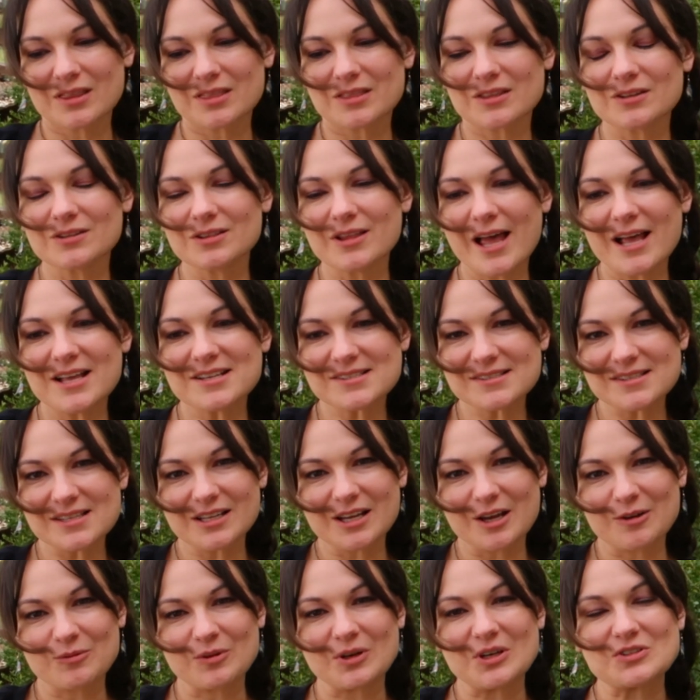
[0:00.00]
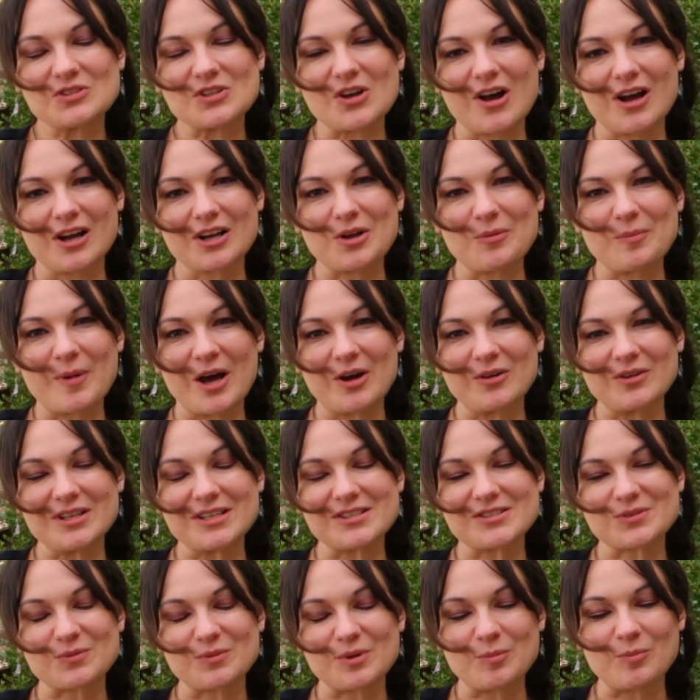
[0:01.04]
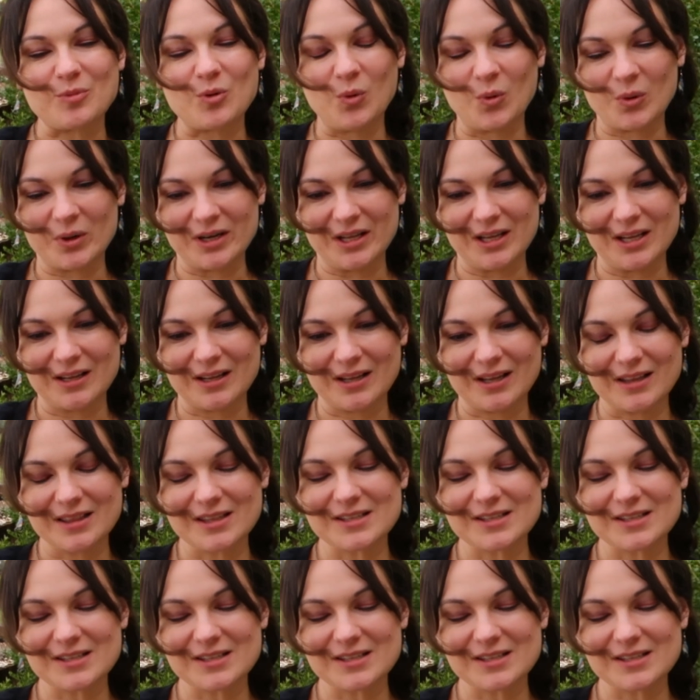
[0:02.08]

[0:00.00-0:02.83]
The last thing I want to talk about is reporting.